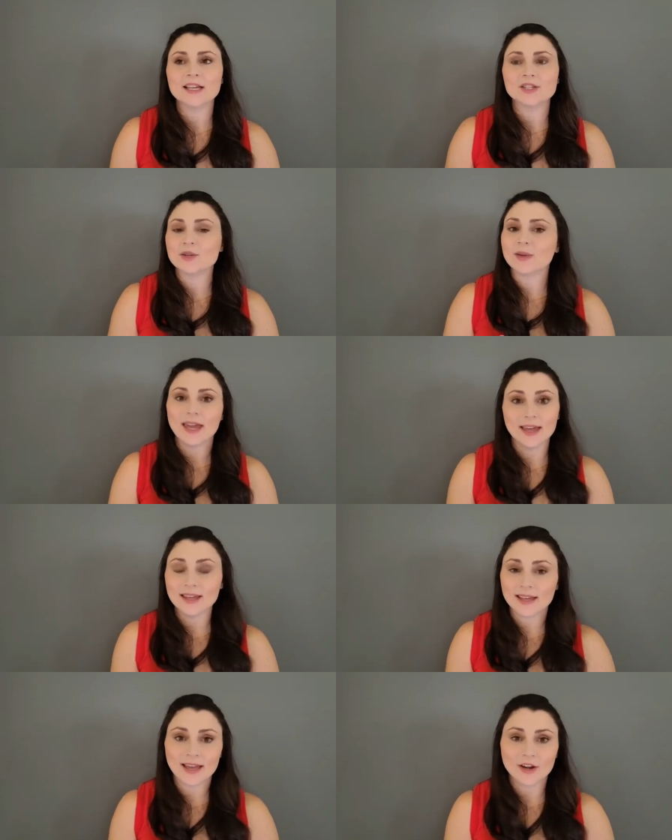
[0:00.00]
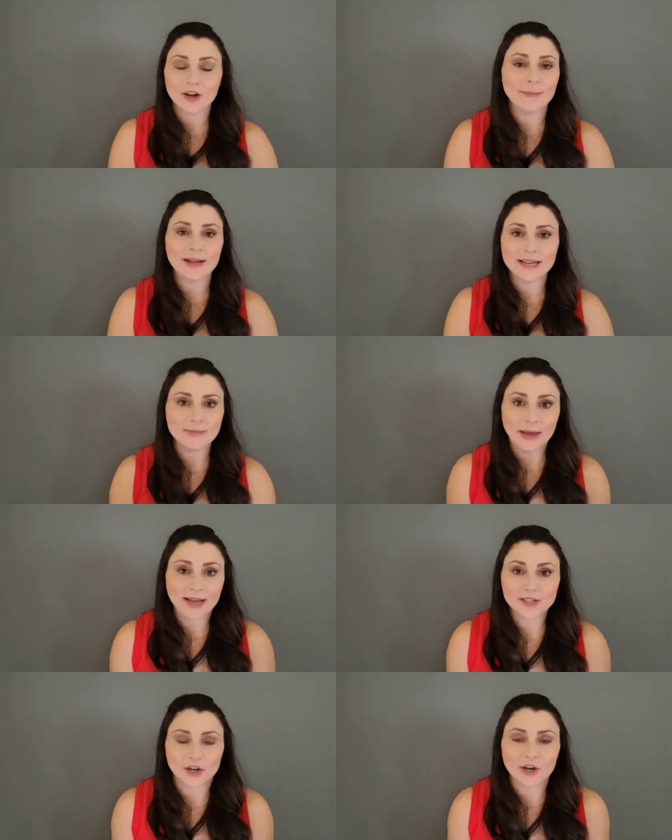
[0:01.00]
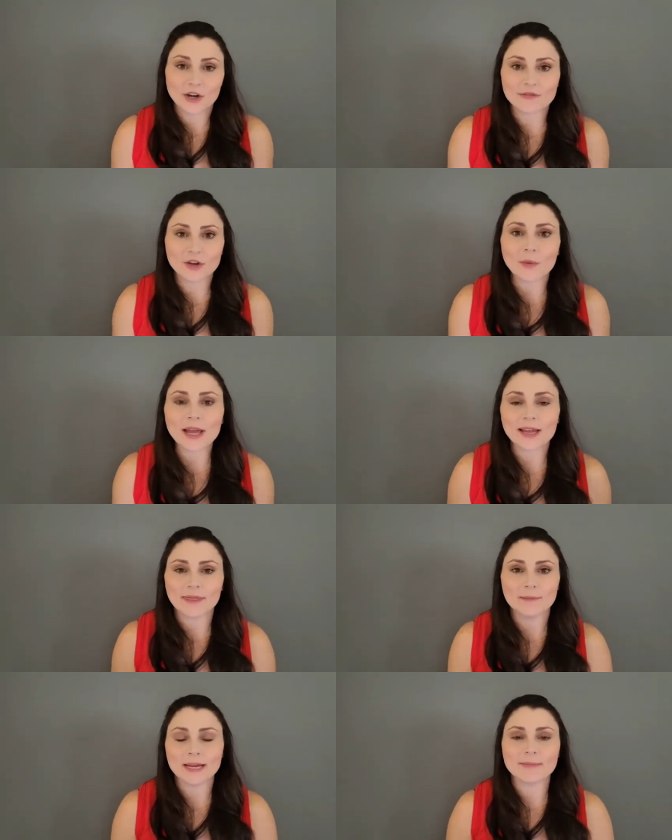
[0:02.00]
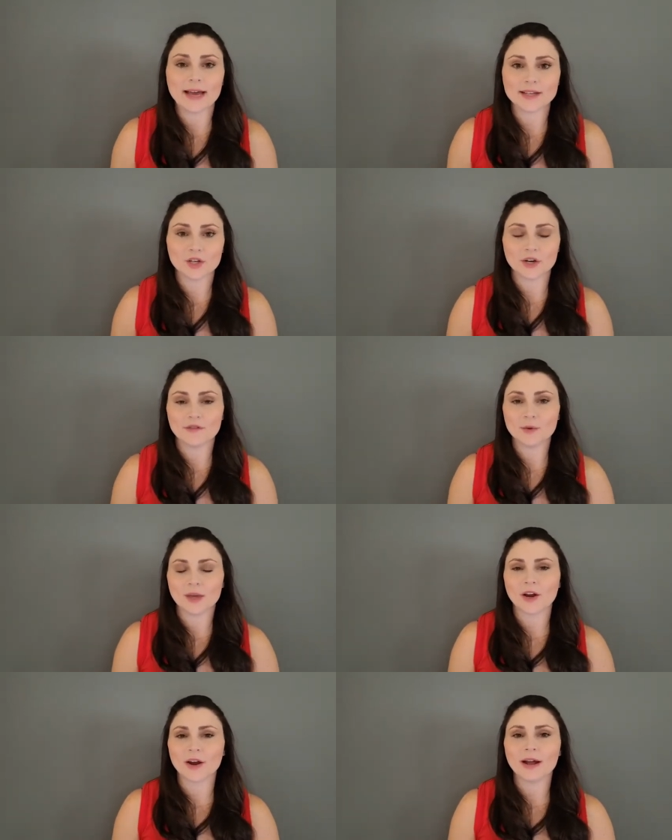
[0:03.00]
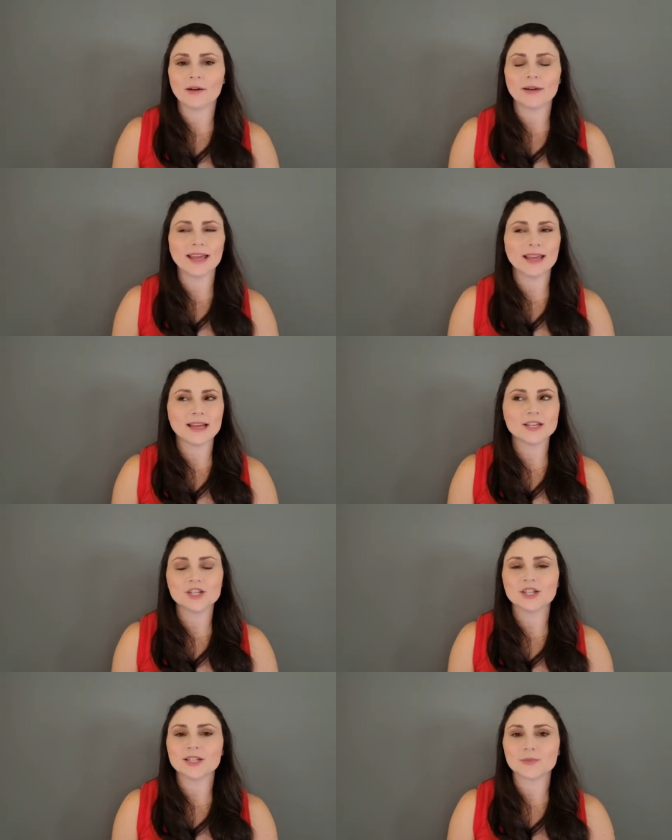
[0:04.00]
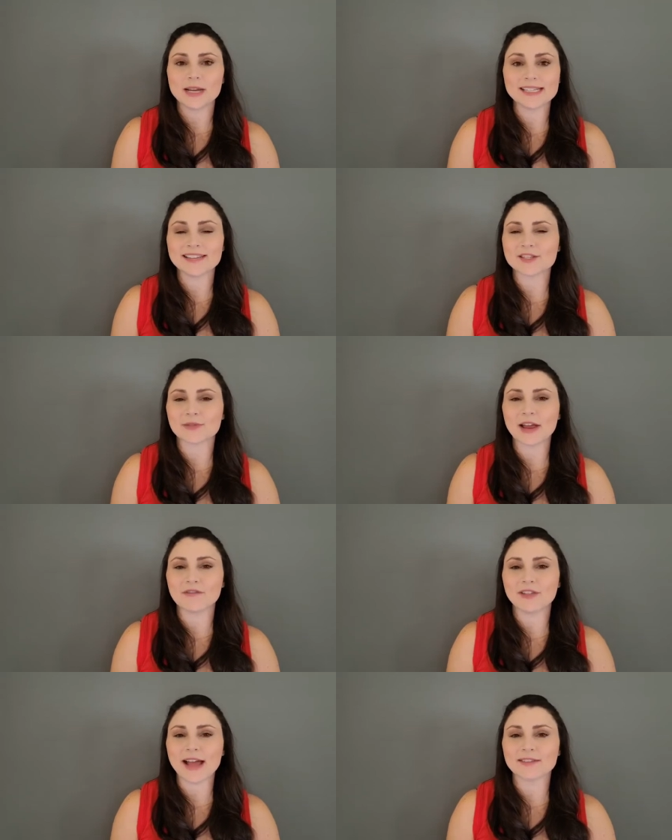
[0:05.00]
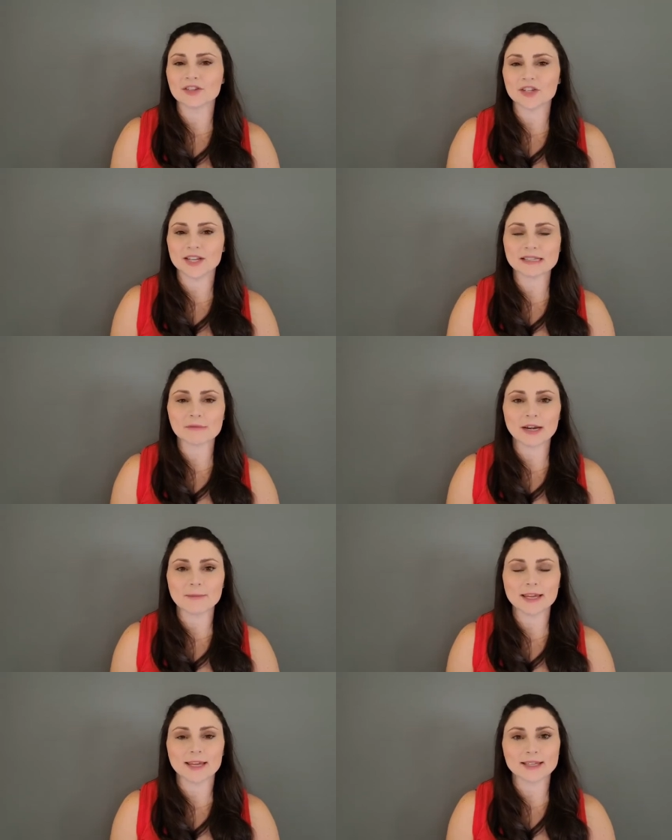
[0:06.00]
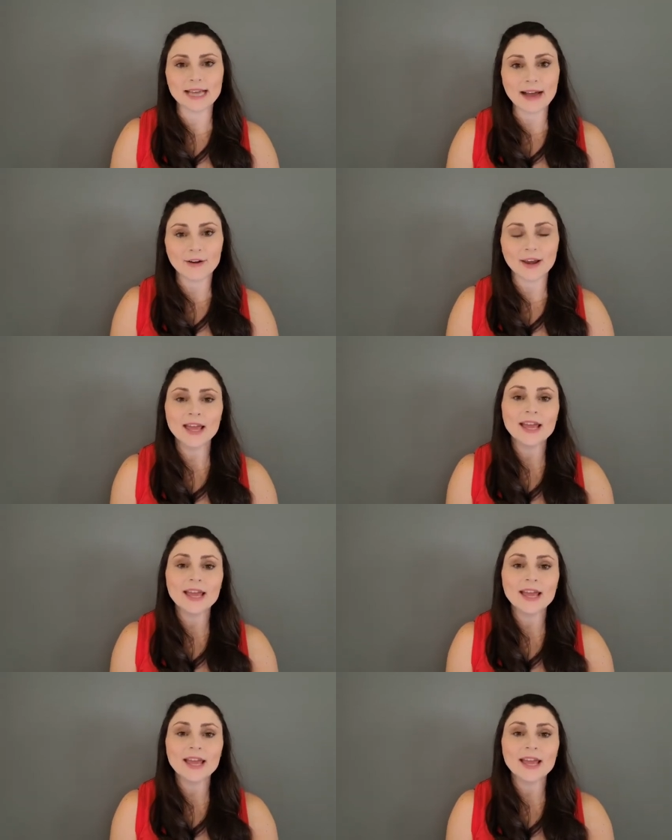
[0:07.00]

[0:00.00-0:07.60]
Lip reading: So you can't get her money back to her. You have no way to get the money back to her if you kick her out. And she's raising this red flag that she doesn't want to be kicked out.